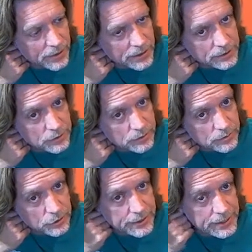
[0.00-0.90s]
runs
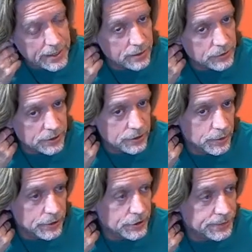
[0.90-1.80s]
Boutique Amps
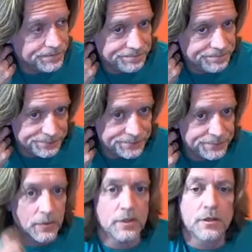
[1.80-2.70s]
Distribution.
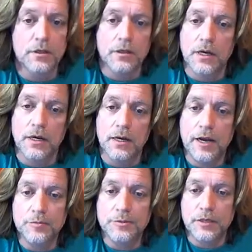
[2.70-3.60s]
Uh, I
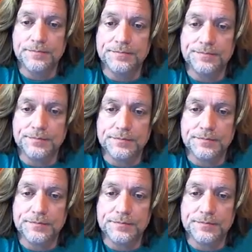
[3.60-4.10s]
hope so.